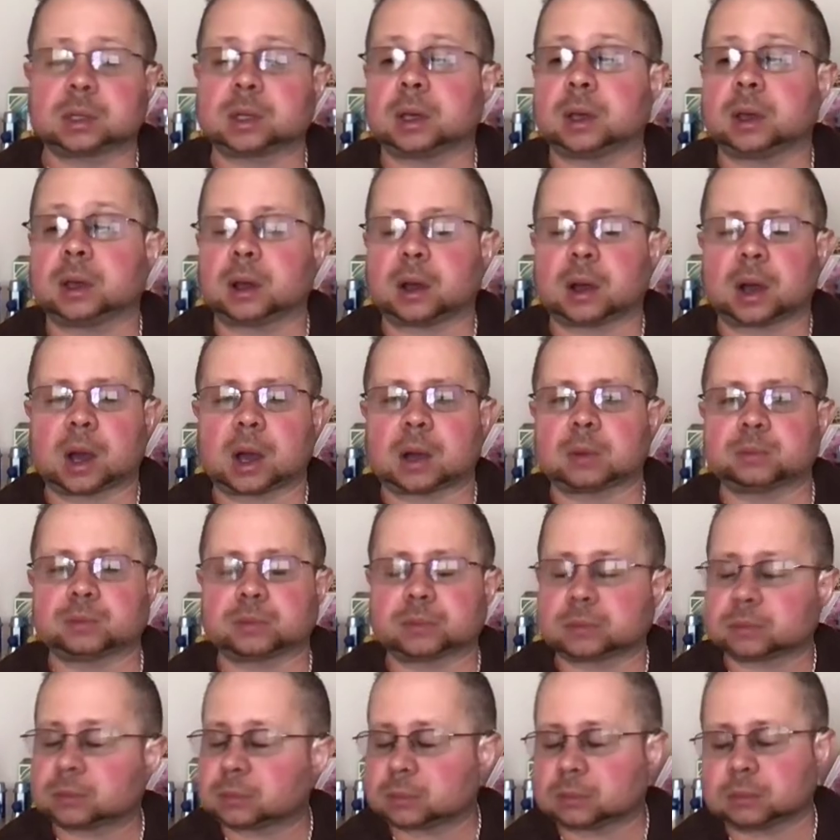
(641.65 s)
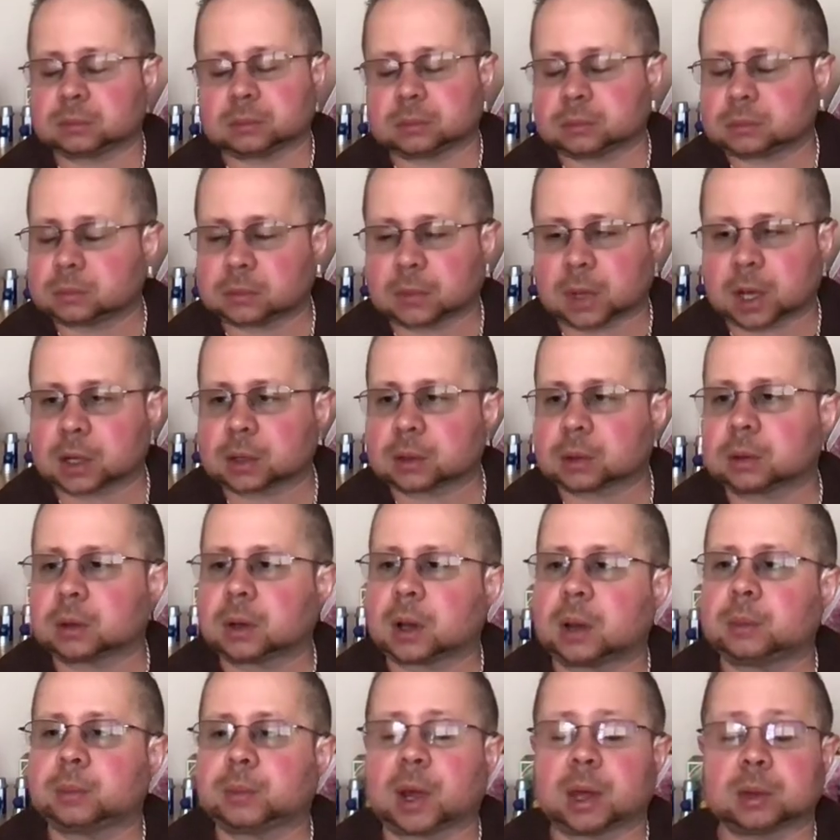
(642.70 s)
I'm
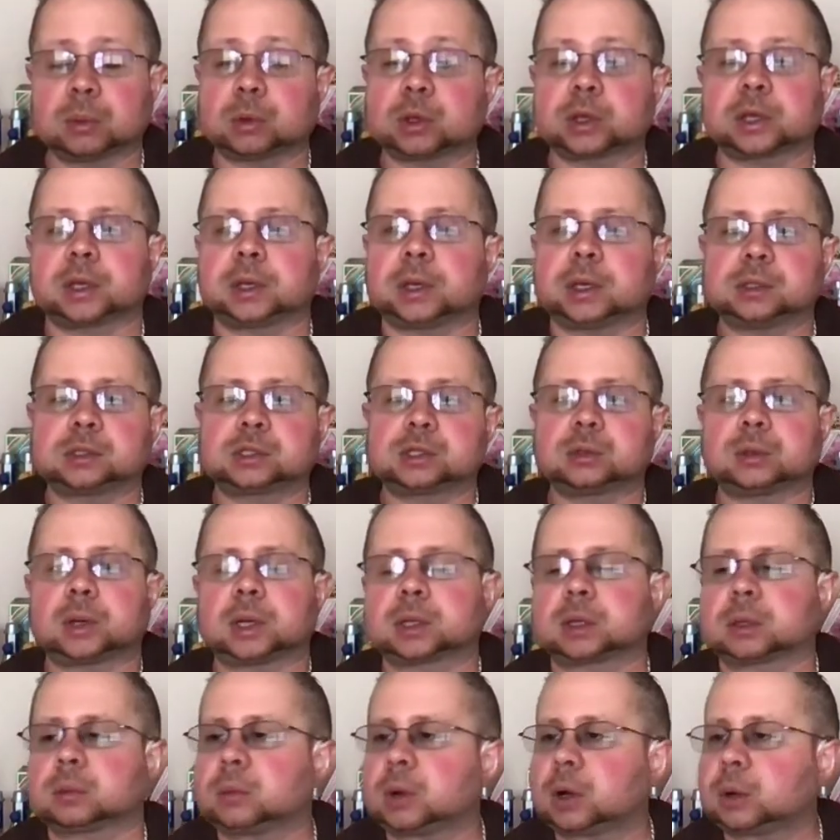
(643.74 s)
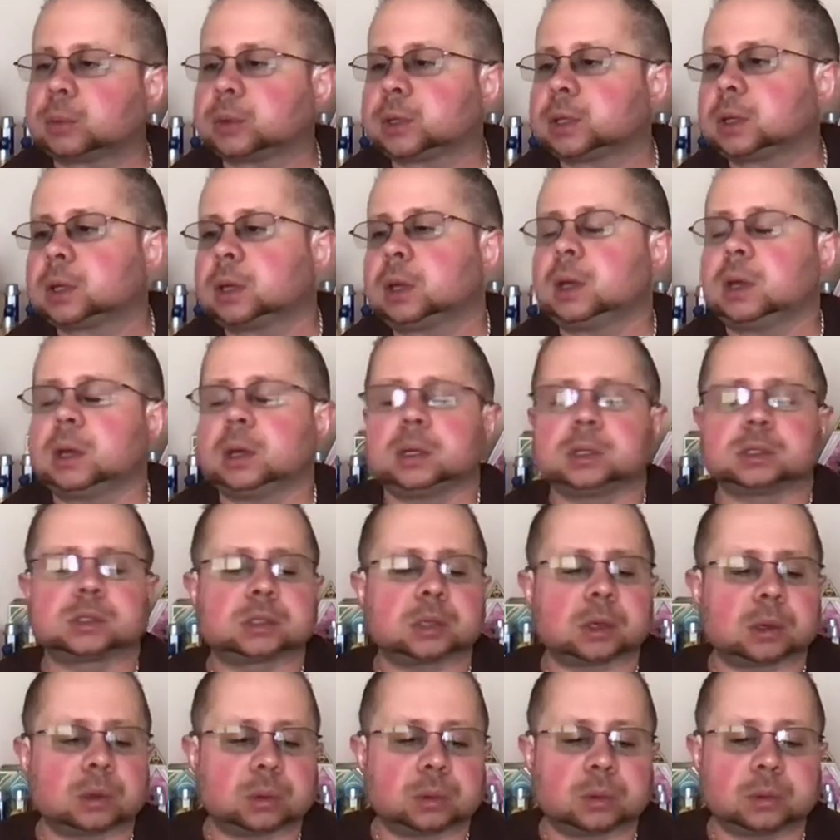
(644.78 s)
not looking into at the moment.
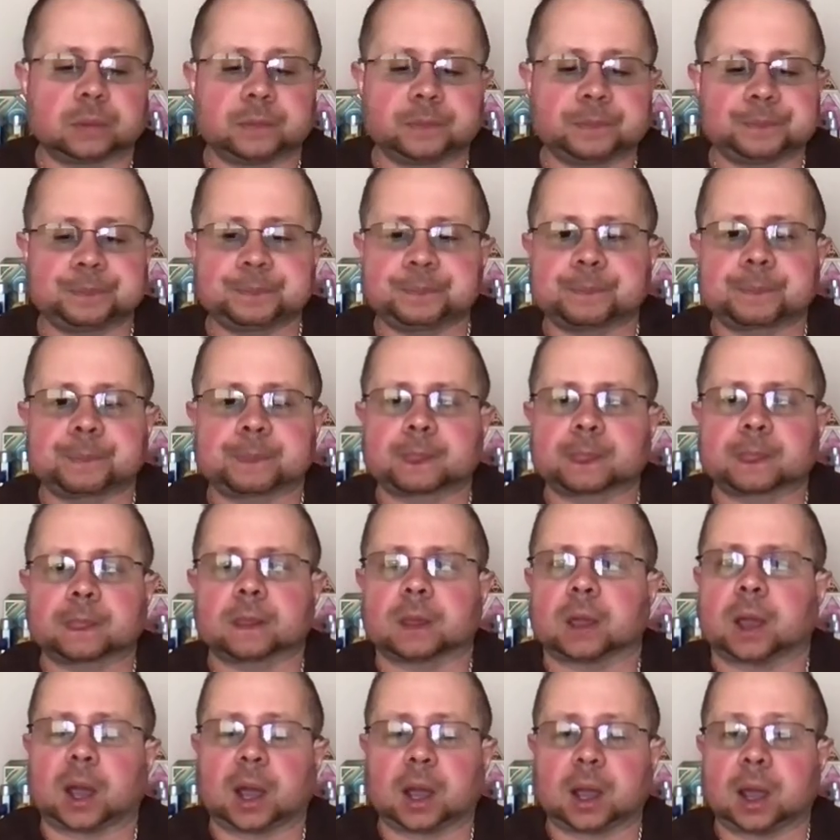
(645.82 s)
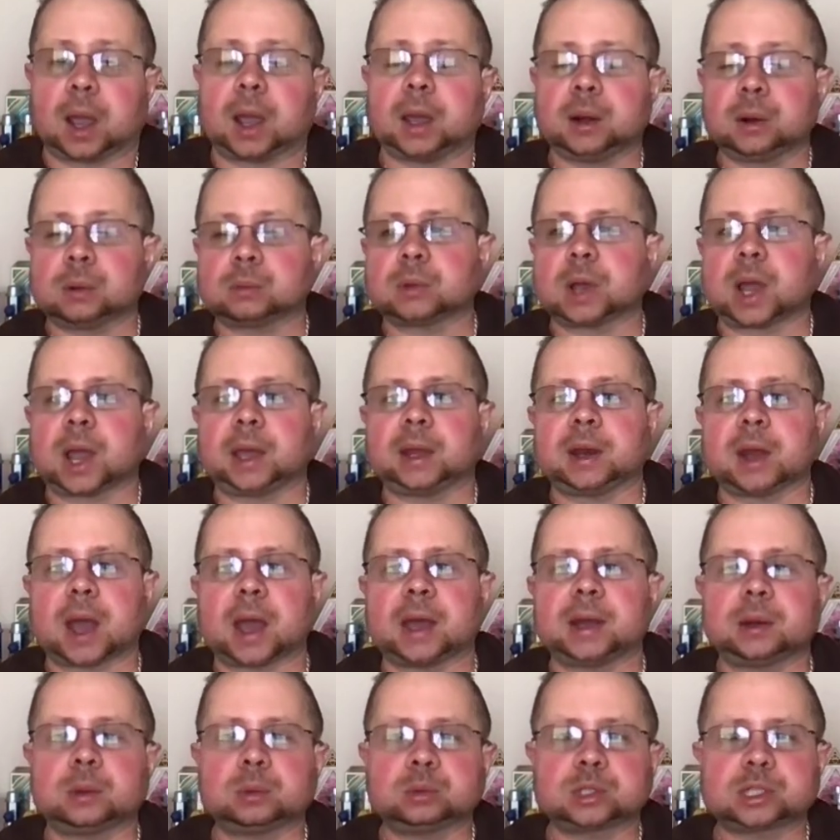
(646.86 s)
So I
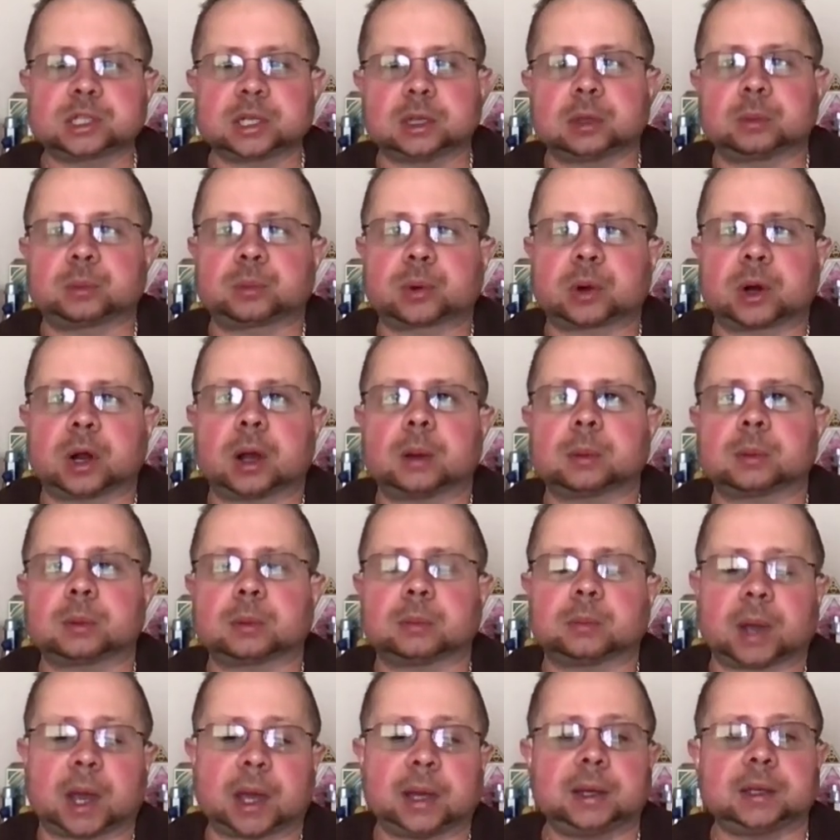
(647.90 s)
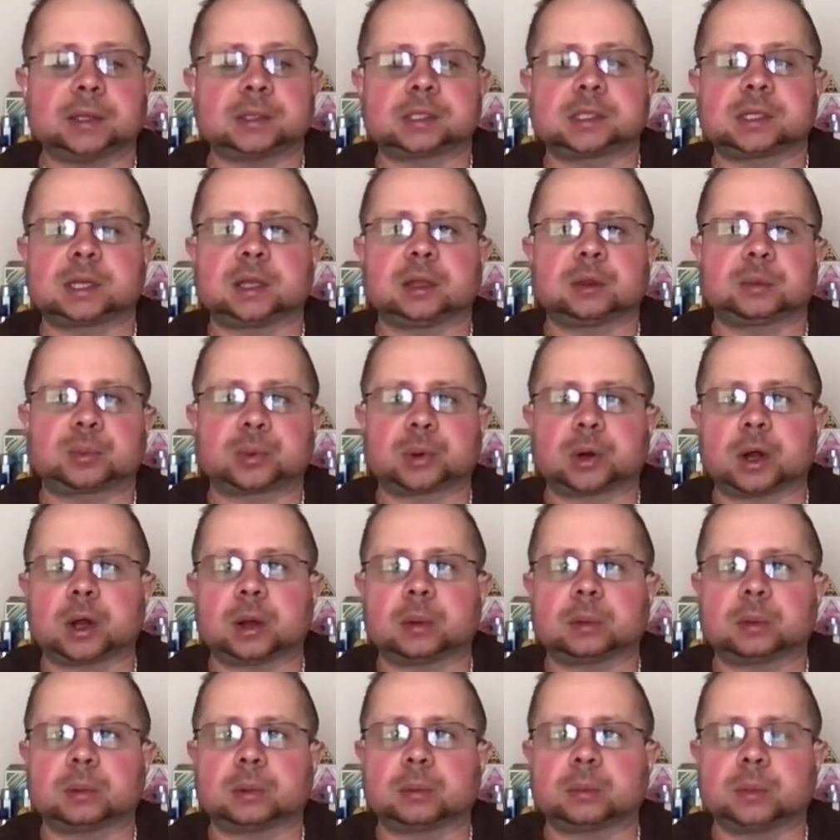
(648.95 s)
don't see the problem. I didn't see the
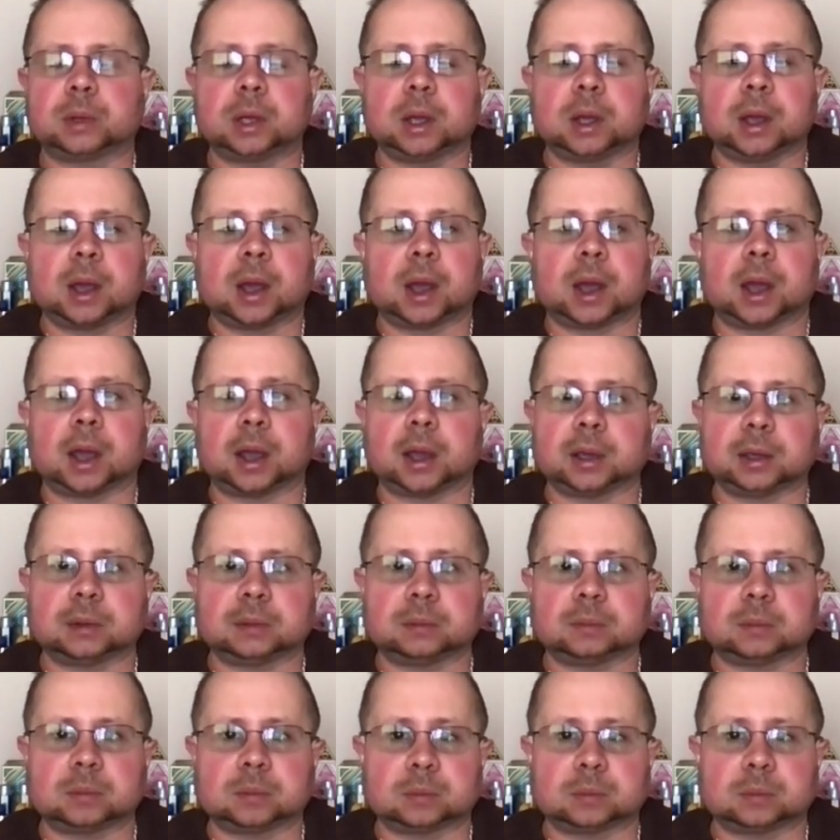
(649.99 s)
problem. I